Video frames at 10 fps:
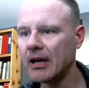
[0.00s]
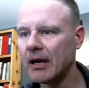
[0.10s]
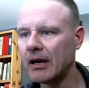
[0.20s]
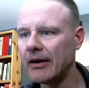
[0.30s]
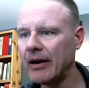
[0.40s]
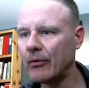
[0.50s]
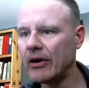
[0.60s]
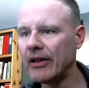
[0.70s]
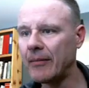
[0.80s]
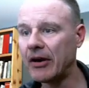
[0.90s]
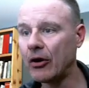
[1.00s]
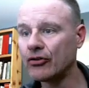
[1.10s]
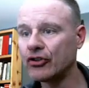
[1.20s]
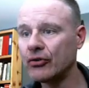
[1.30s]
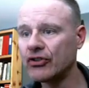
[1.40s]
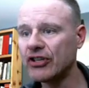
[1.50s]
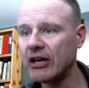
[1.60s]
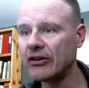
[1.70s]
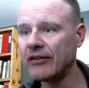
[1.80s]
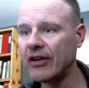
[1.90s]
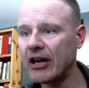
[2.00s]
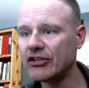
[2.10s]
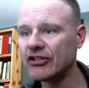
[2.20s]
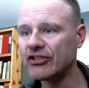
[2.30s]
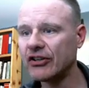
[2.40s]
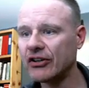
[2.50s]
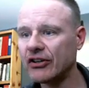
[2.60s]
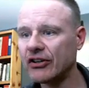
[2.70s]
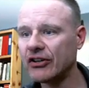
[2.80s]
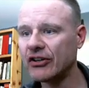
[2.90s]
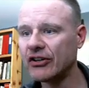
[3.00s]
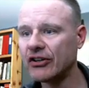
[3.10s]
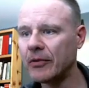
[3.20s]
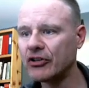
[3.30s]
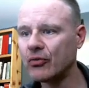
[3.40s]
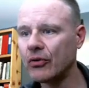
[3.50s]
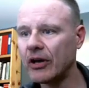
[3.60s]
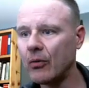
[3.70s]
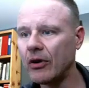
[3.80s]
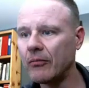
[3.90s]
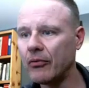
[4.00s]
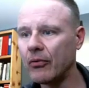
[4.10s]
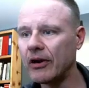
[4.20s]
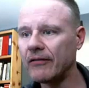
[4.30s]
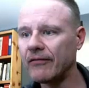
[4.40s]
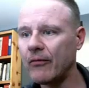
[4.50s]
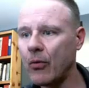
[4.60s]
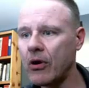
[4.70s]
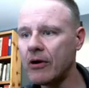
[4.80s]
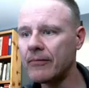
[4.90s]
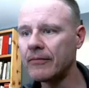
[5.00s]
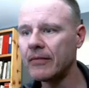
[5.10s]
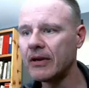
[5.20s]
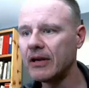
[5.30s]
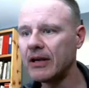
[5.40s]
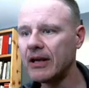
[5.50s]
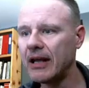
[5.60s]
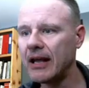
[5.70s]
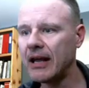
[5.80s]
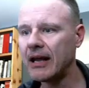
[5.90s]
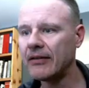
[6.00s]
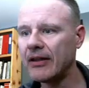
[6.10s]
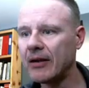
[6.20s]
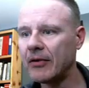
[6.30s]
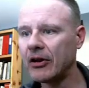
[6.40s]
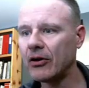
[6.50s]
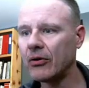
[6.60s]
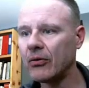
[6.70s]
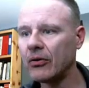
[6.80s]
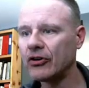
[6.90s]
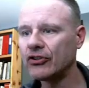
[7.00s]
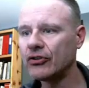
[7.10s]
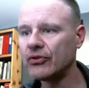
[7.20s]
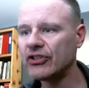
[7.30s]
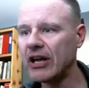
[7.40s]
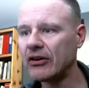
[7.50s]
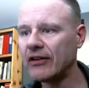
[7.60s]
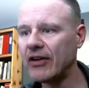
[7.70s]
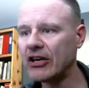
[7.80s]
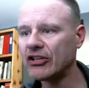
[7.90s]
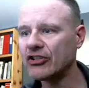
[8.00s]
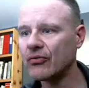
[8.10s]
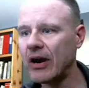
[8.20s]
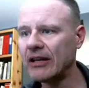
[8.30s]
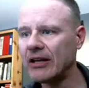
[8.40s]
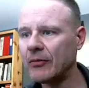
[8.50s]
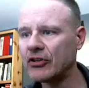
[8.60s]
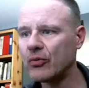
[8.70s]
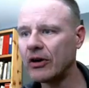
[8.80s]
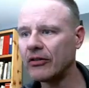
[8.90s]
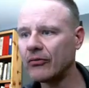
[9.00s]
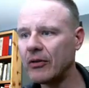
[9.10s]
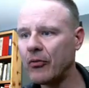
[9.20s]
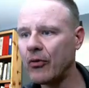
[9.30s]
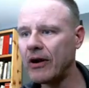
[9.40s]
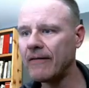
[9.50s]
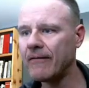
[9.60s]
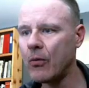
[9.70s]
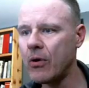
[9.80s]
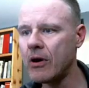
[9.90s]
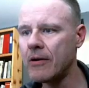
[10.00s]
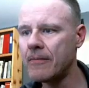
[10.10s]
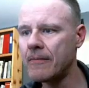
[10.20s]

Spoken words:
All right, well, I'm going to go 2 standard deviations to the left, so that would be 21.4. And then I'm going to go 2 standard deviations right, that would be 23.4.